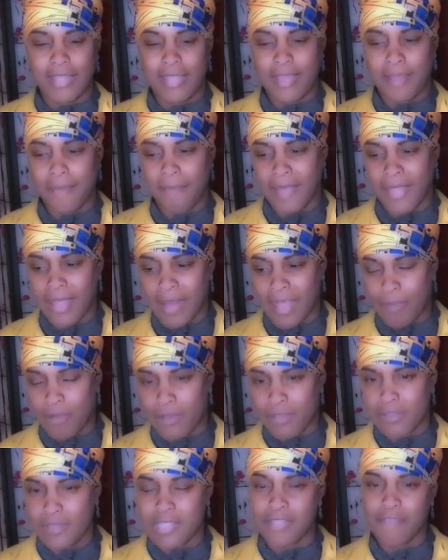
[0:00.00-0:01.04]
And being able
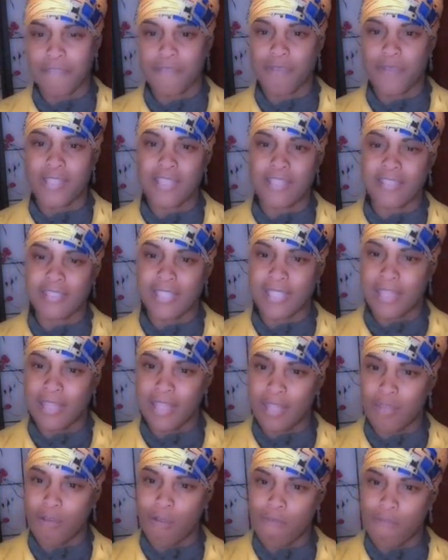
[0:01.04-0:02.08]
to see a friend and saying
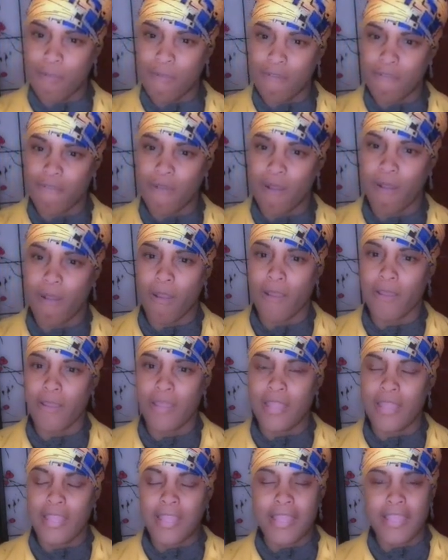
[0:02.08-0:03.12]
hello from afar
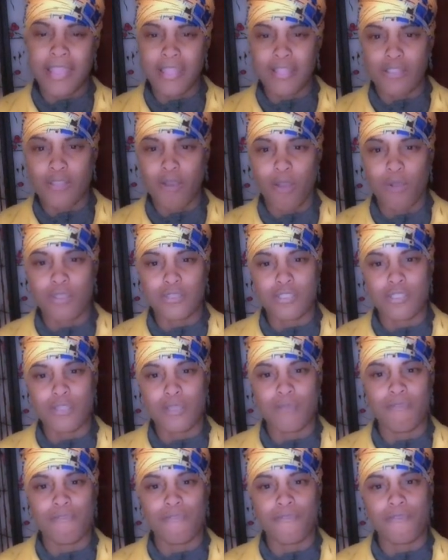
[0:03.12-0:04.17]
and talking to
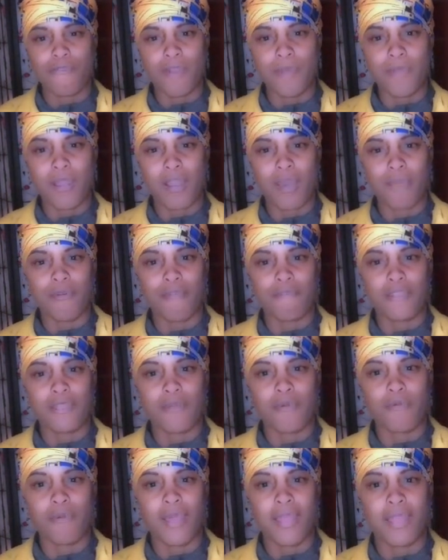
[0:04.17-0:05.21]
them from a couple
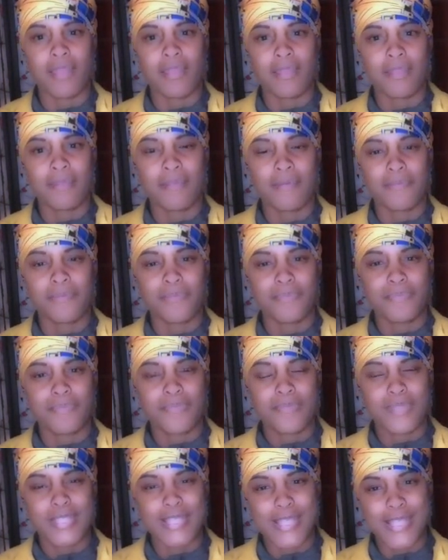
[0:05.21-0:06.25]
feet away
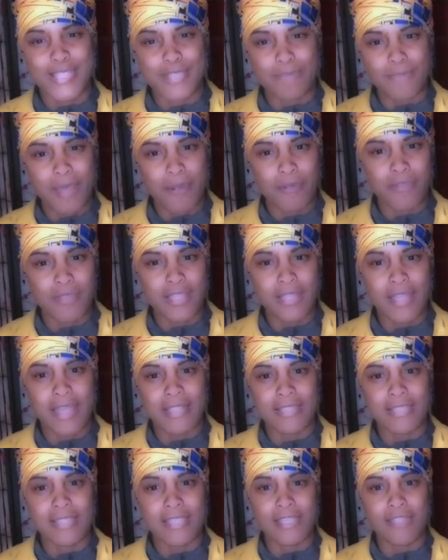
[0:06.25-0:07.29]
is better than
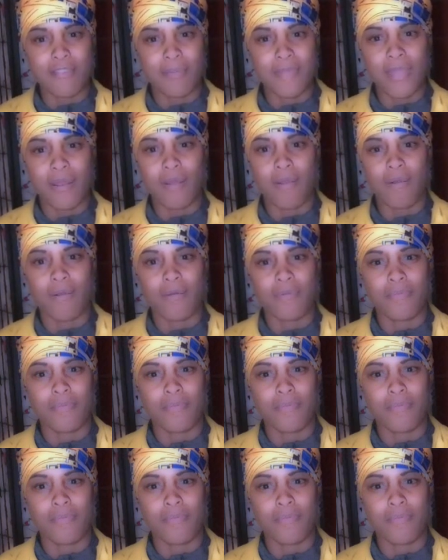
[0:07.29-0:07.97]
not seeing them at all.